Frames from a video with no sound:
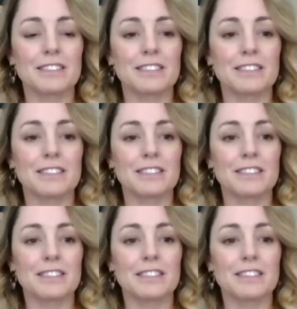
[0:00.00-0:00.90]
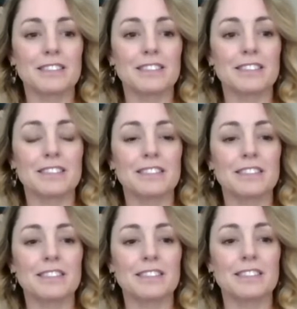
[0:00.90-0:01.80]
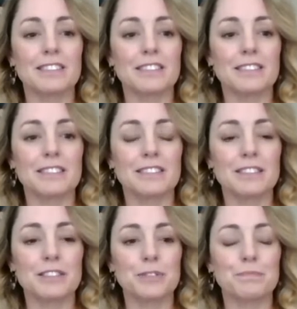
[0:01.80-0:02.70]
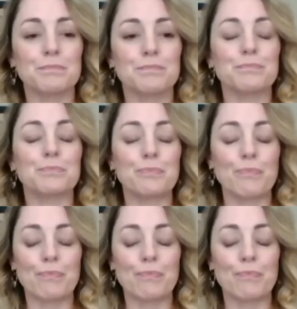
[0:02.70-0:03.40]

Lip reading: [no speech]